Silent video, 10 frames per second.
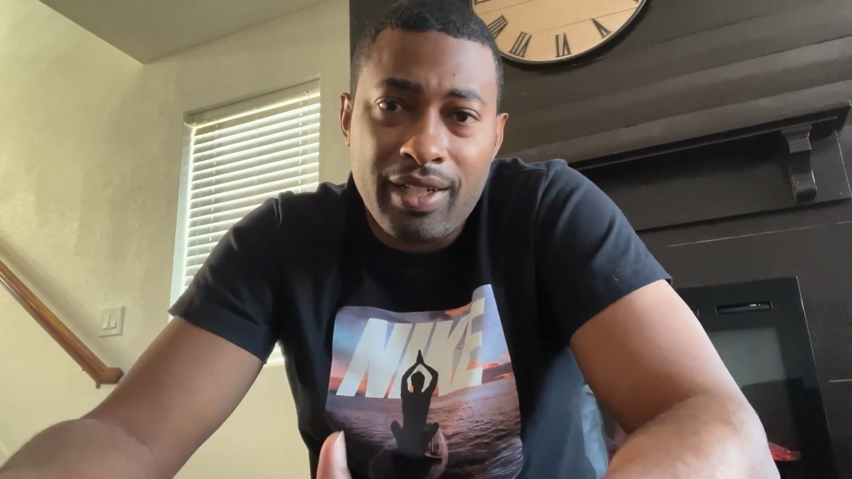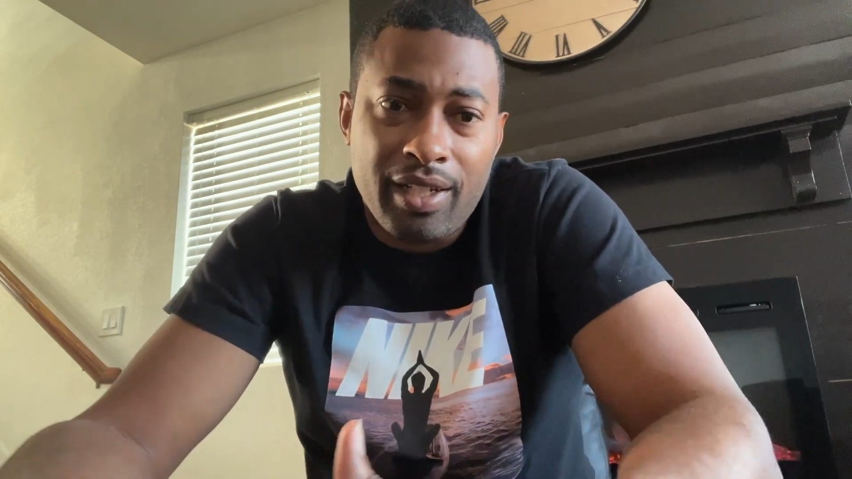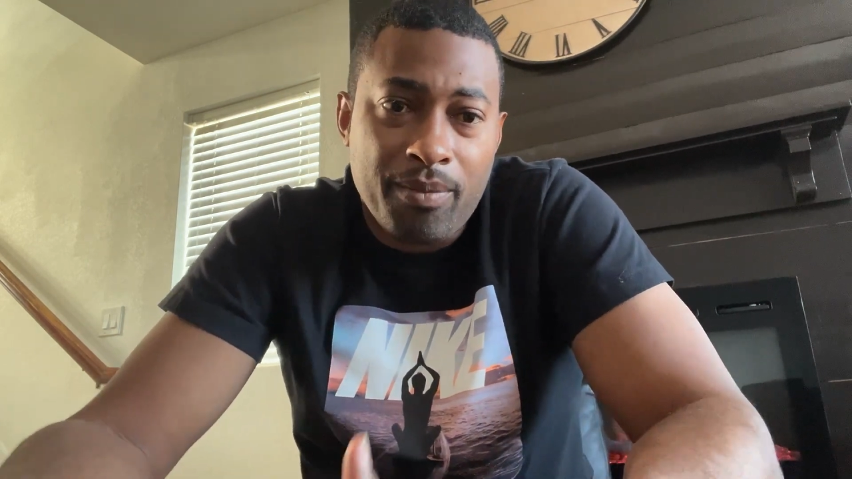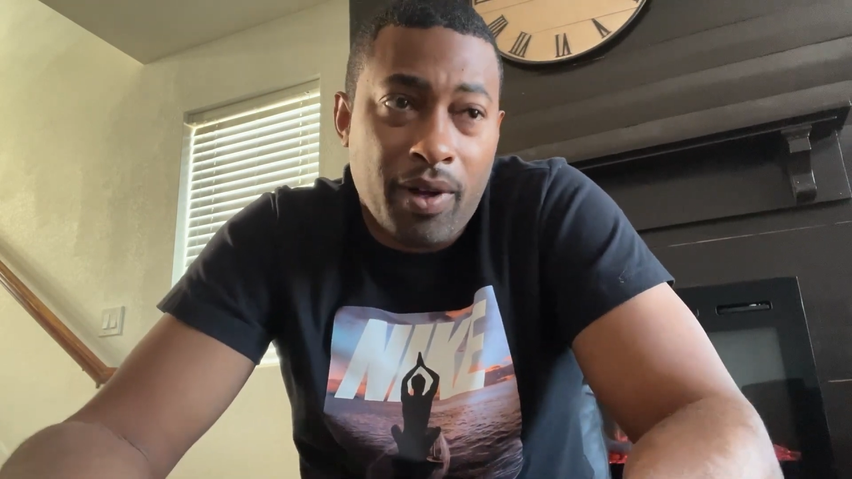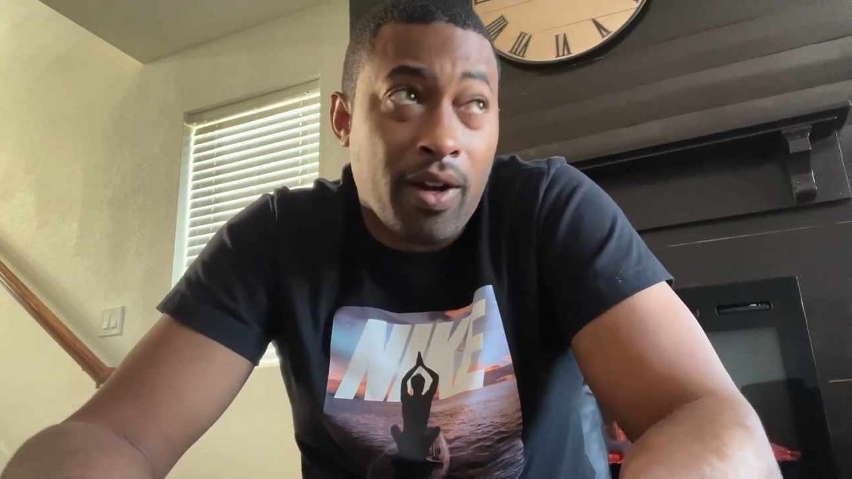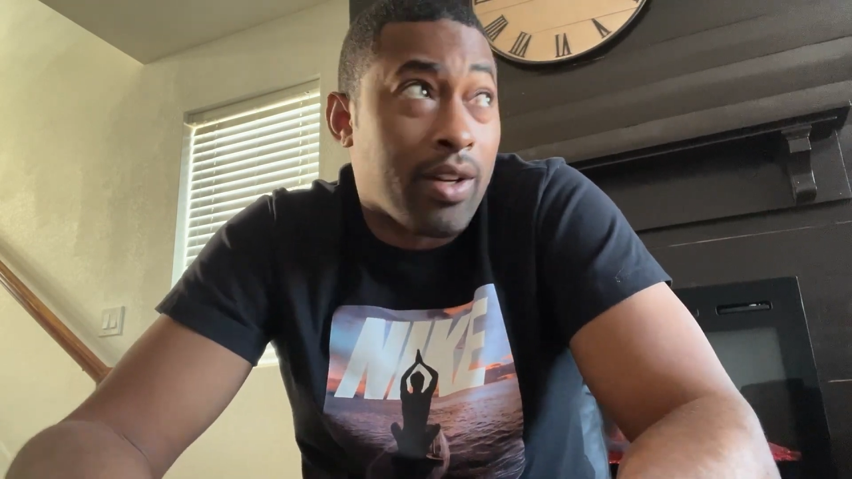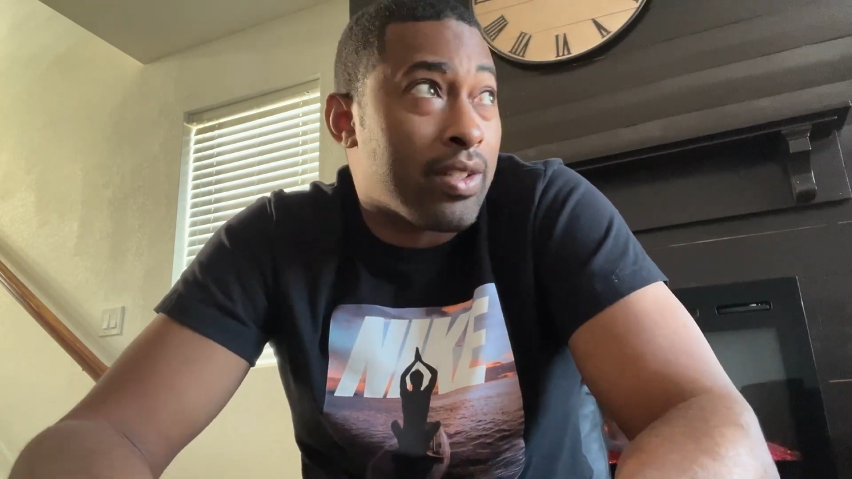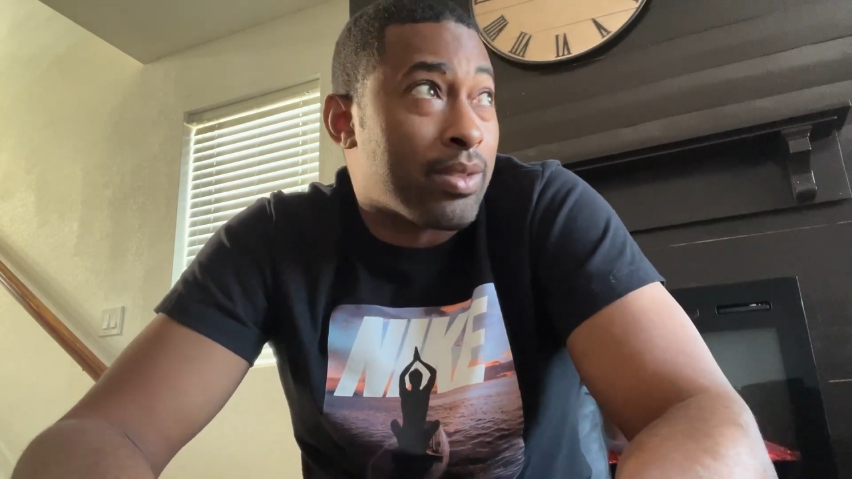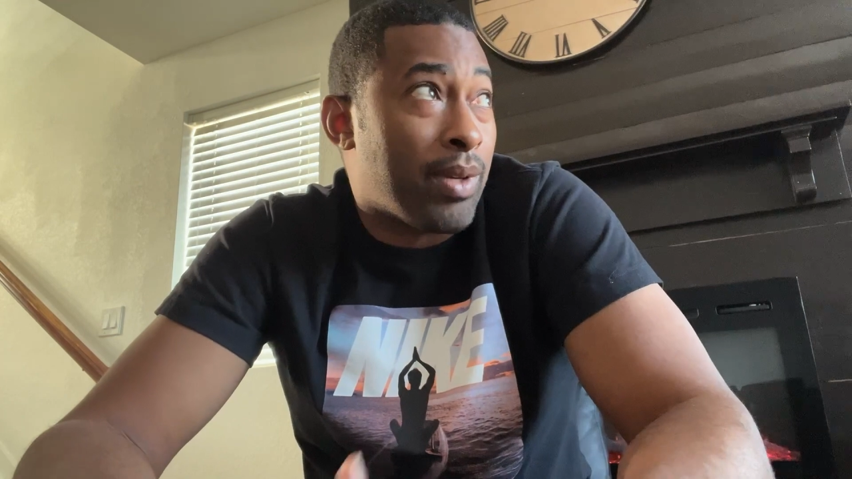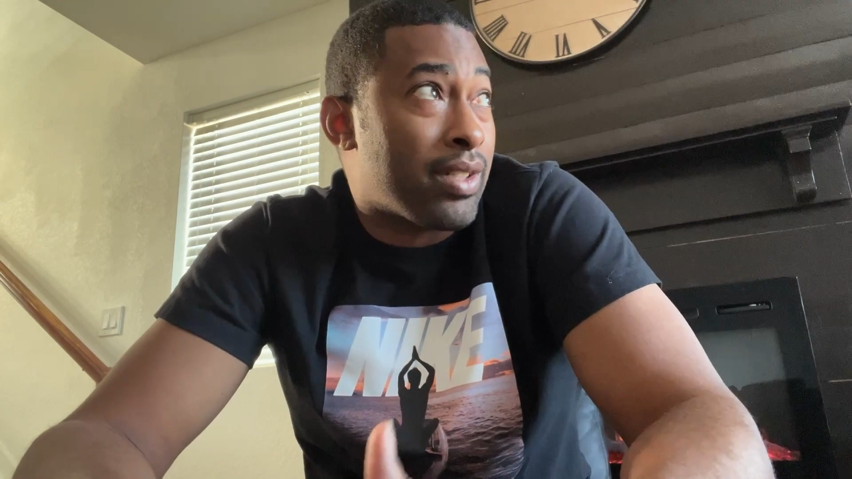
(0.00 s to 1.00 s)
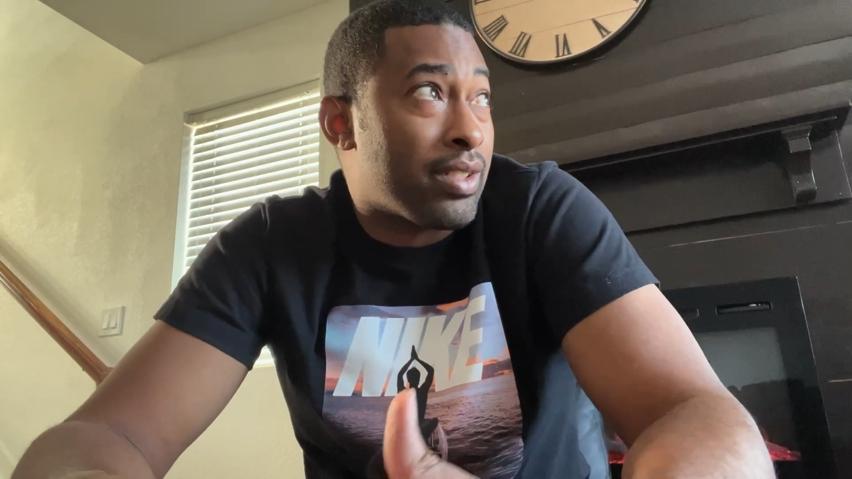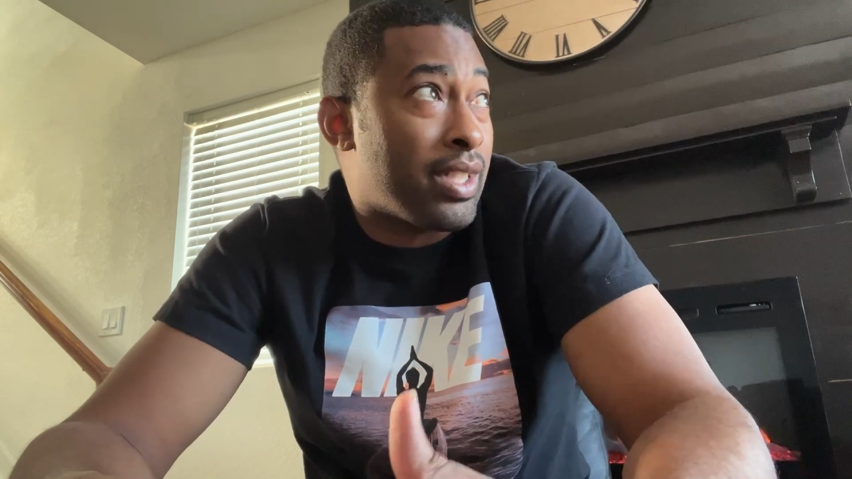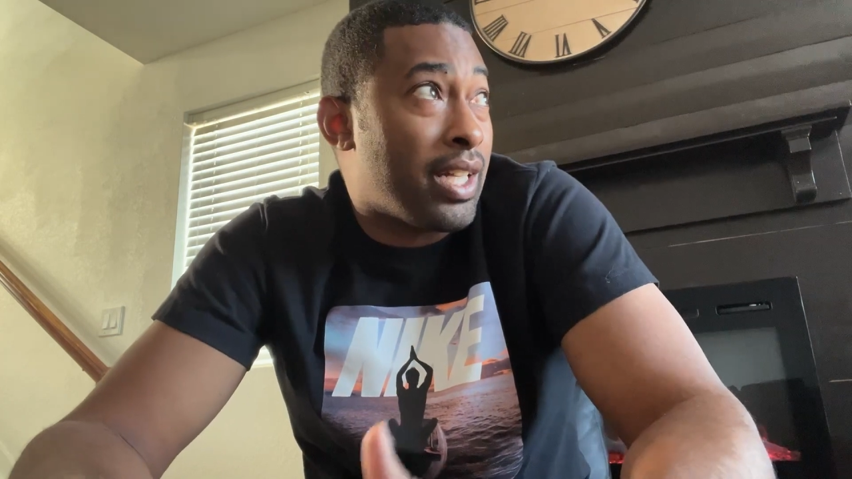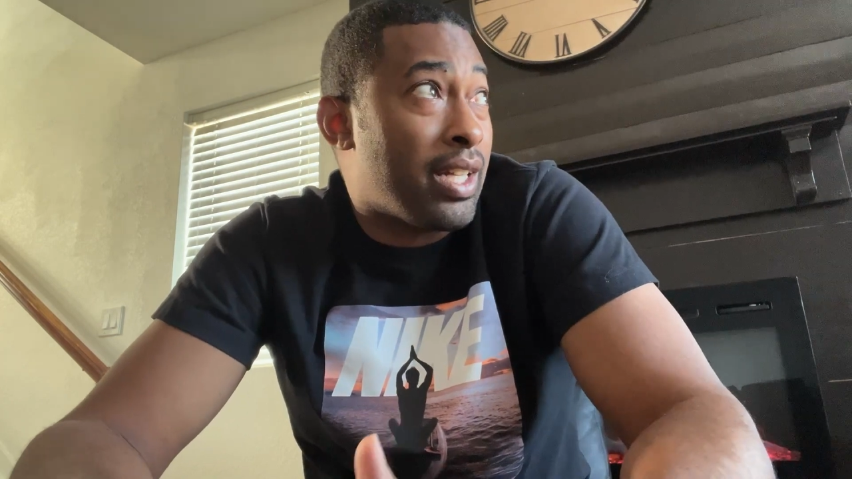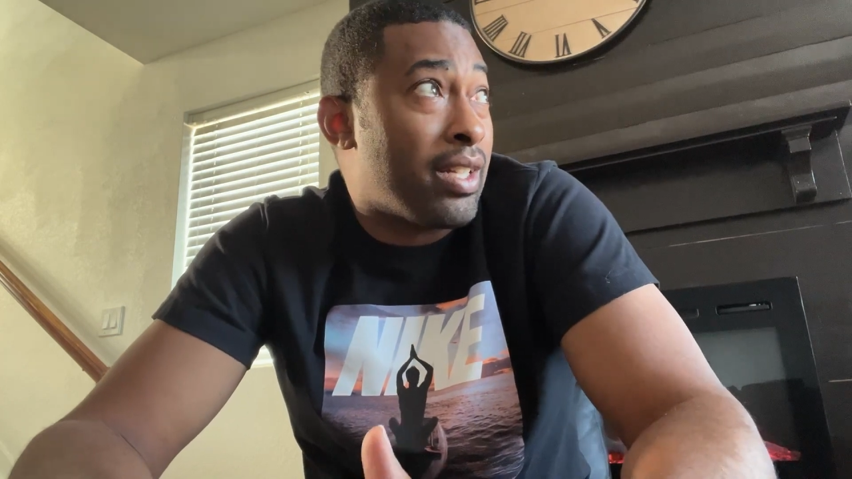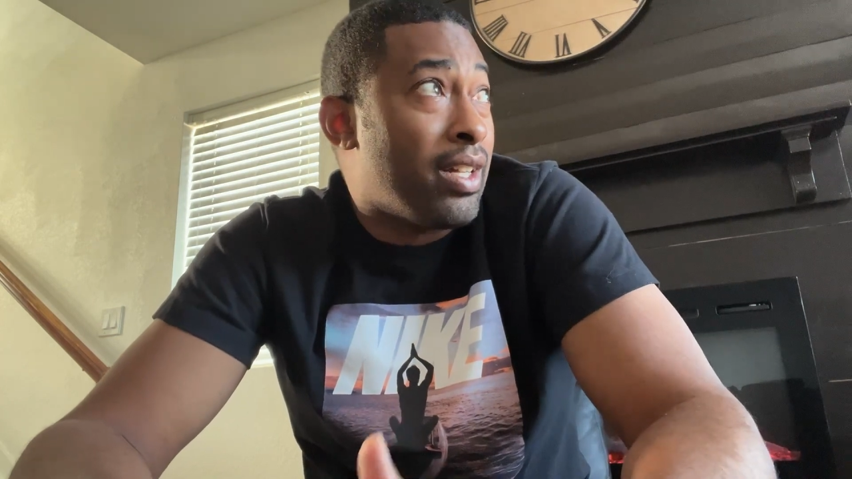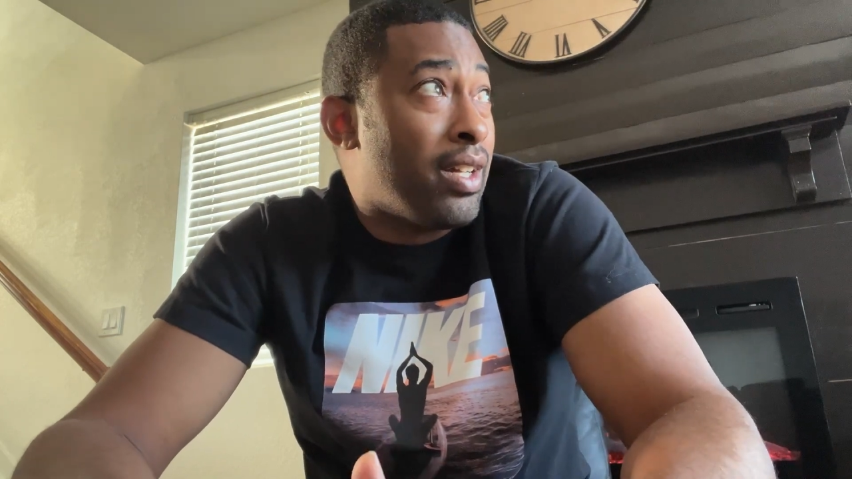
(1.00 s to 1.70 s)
in America, especially in